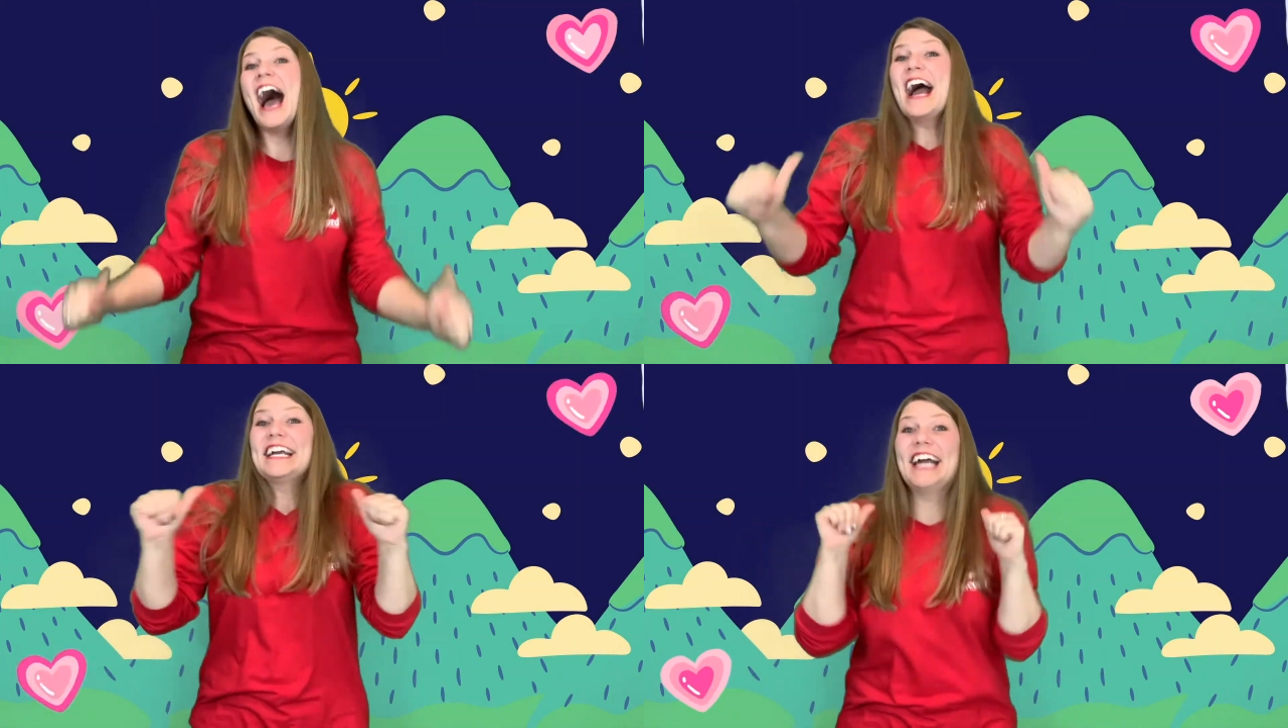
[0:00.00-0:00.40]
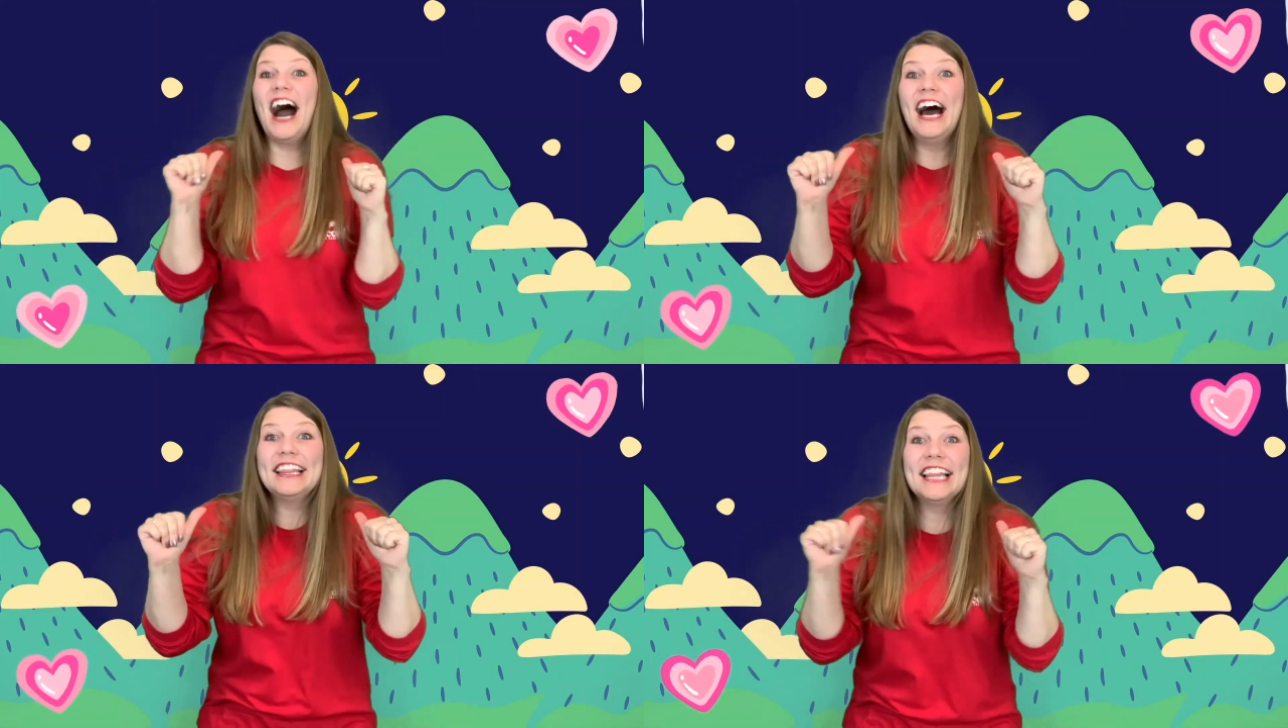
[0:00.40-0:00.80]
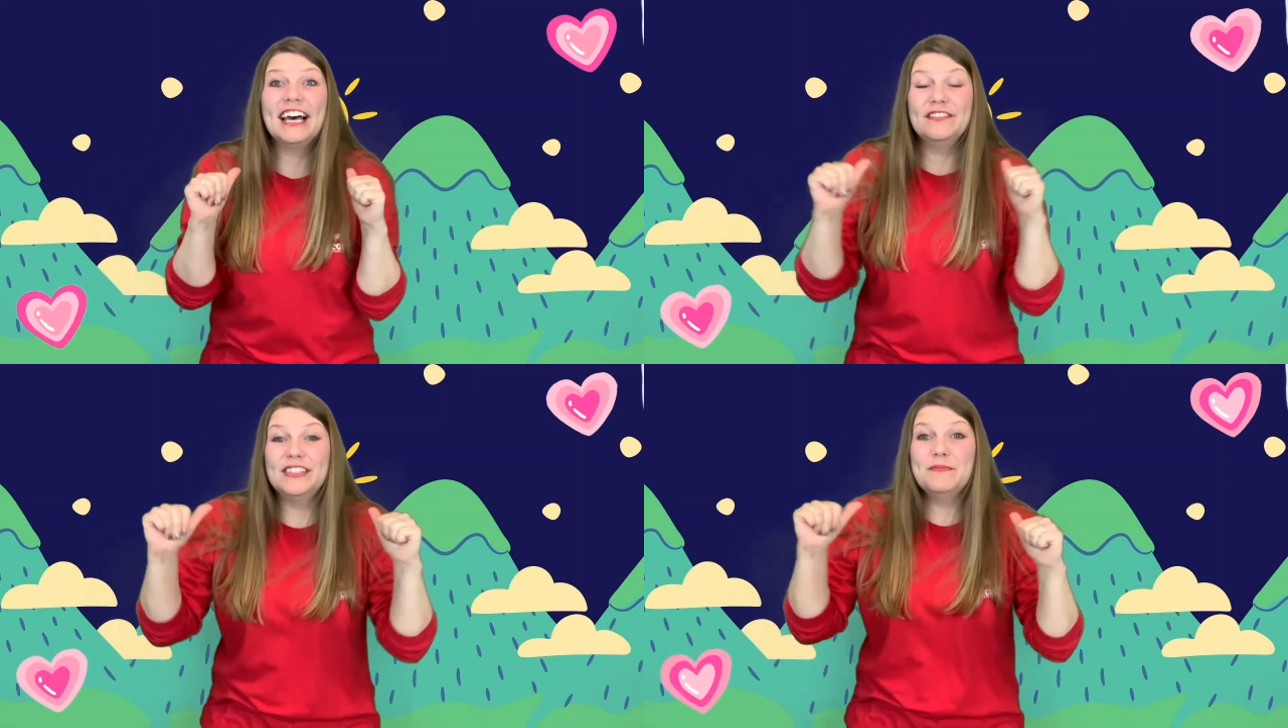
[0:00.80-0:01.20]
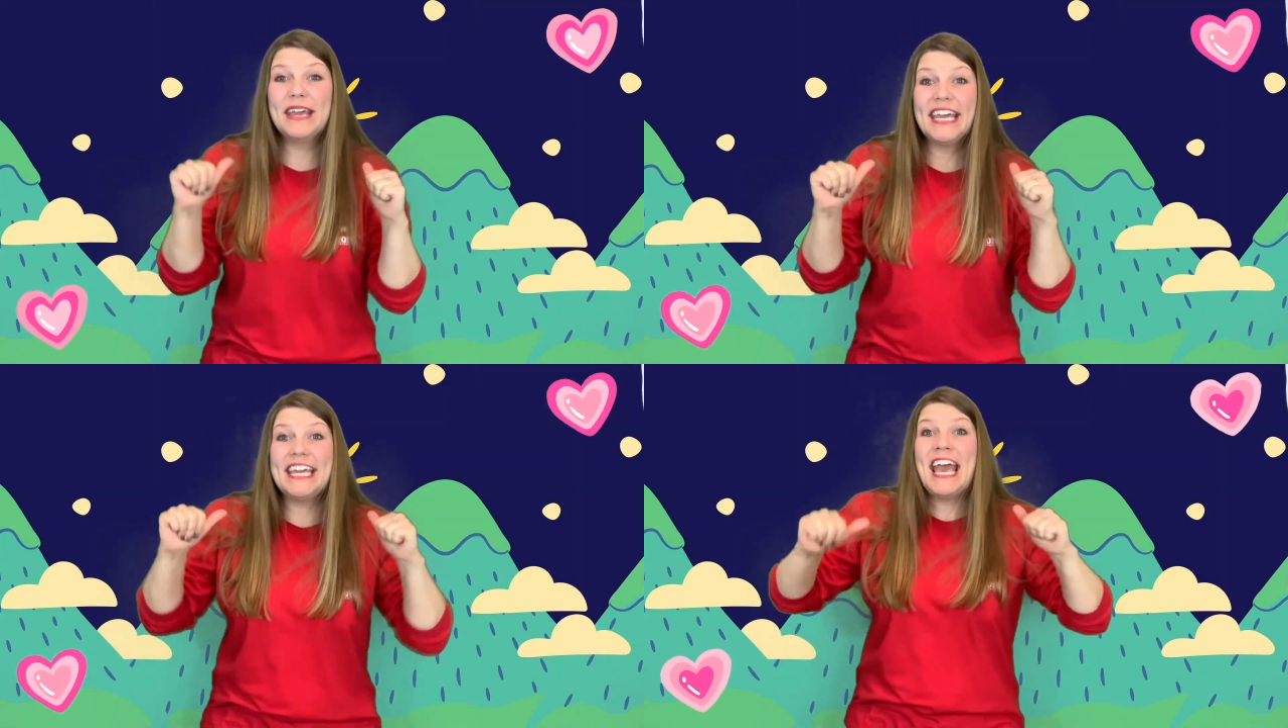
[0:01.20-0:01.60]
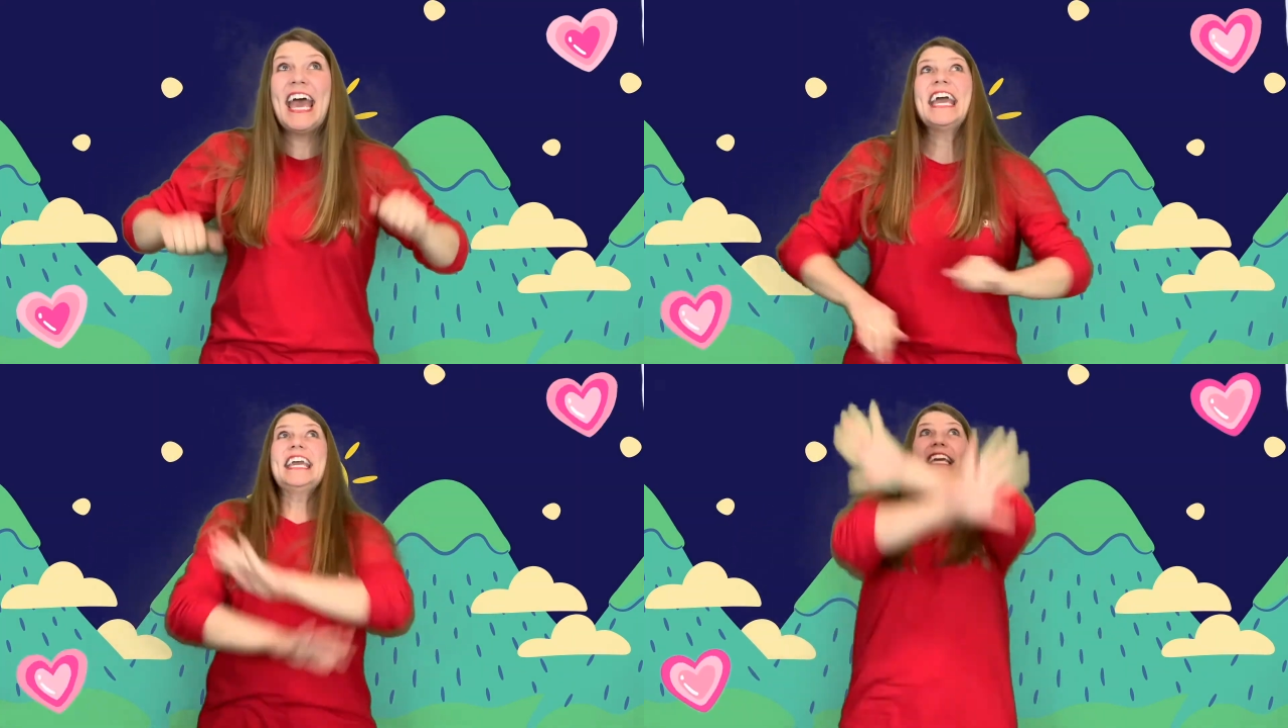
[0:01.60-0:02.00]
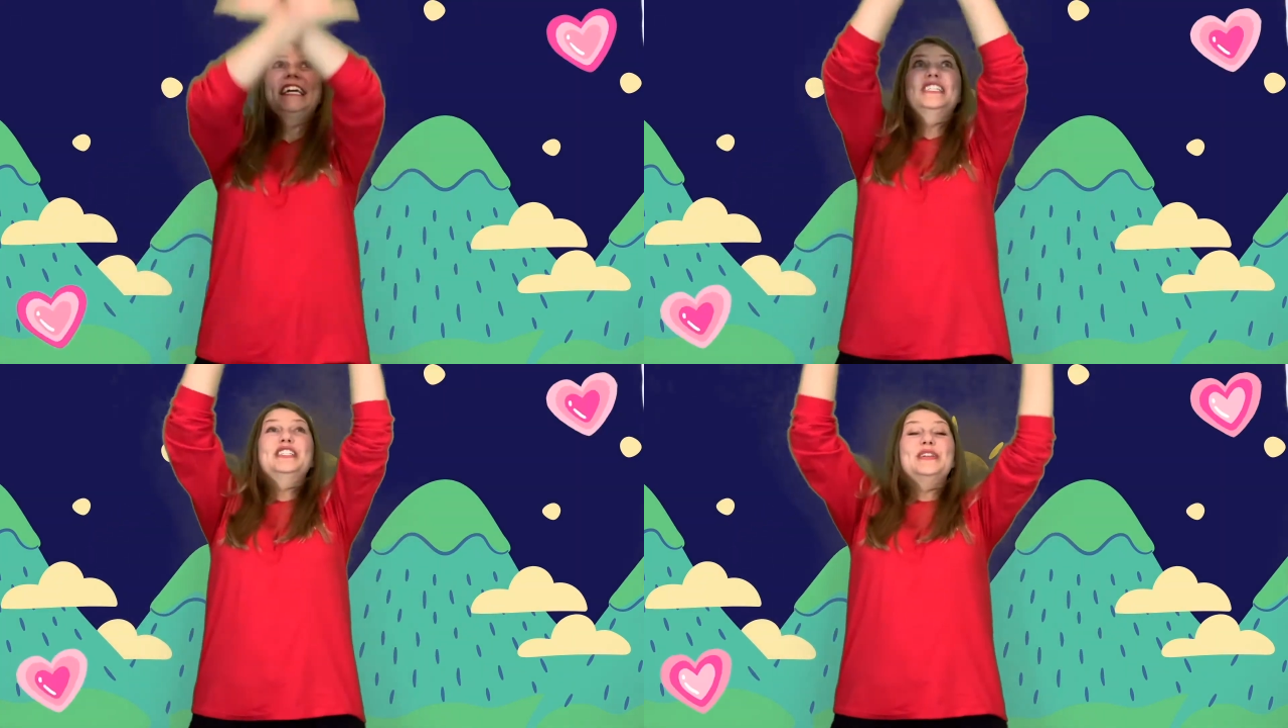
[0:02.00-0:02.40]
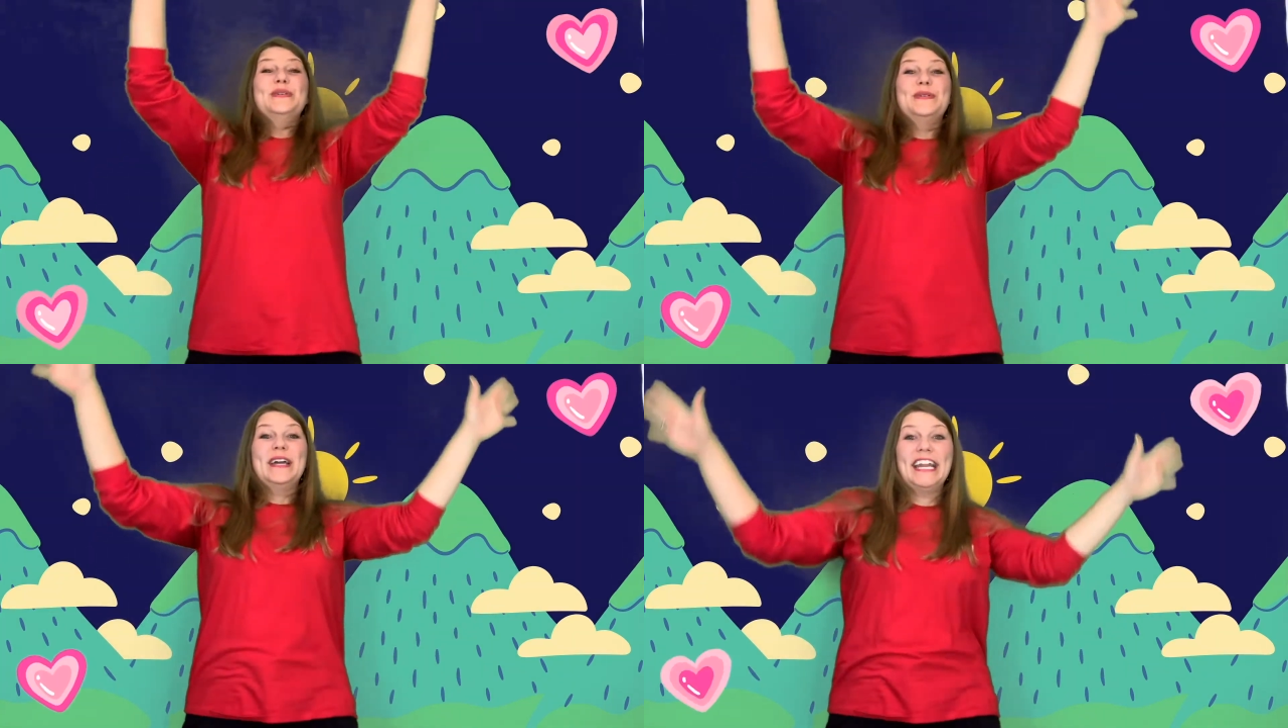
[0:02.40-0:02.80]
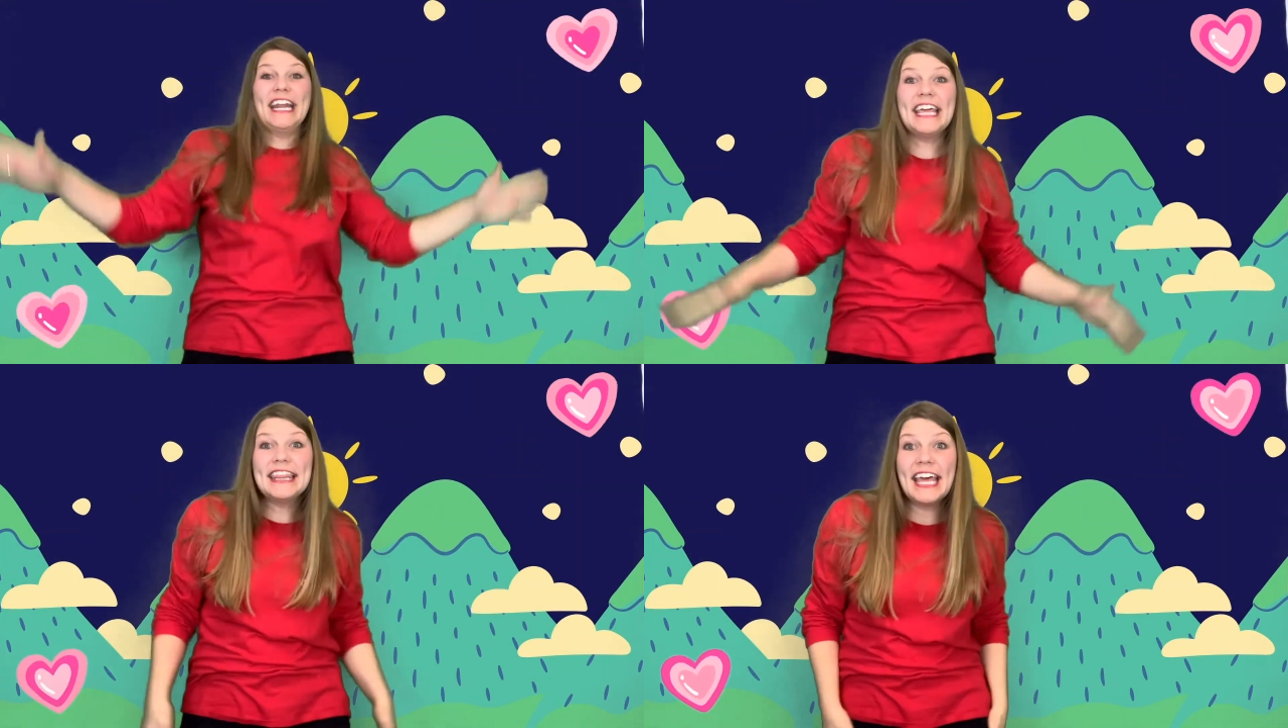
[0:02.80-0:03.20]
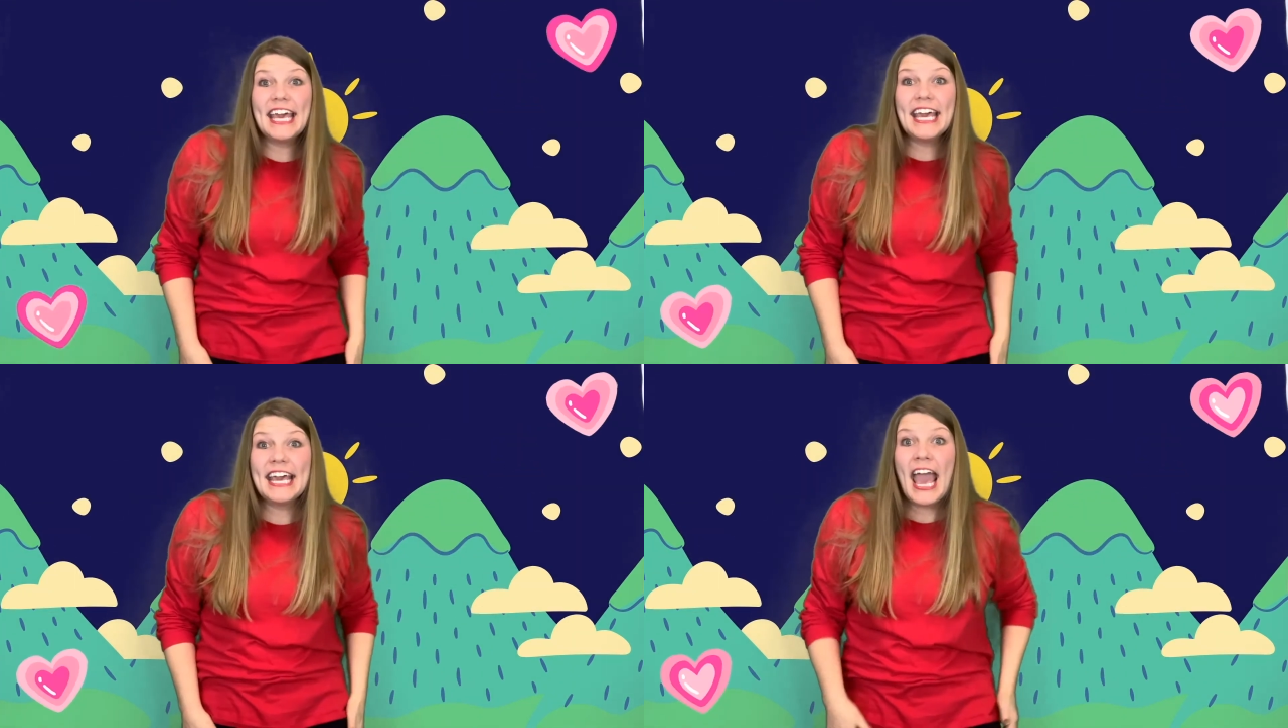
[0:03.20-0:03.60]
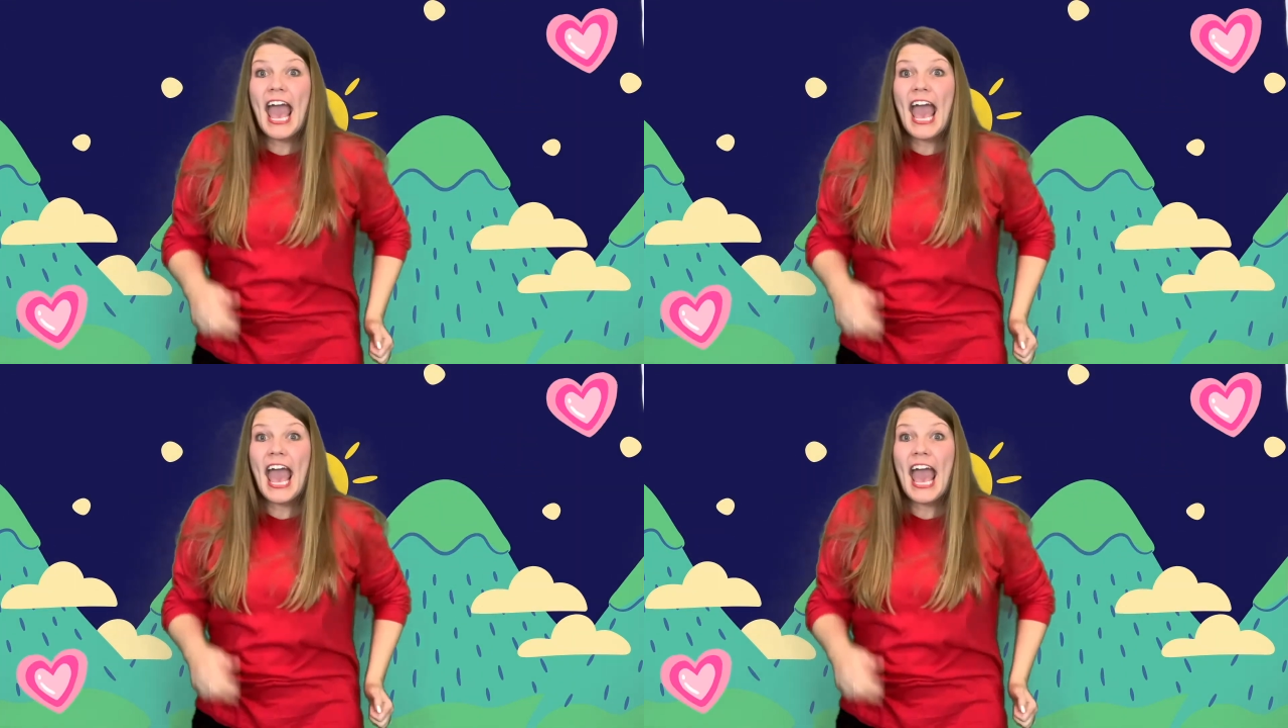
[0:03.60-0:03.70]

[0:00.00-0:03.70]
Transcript: God loves me, He can do anything.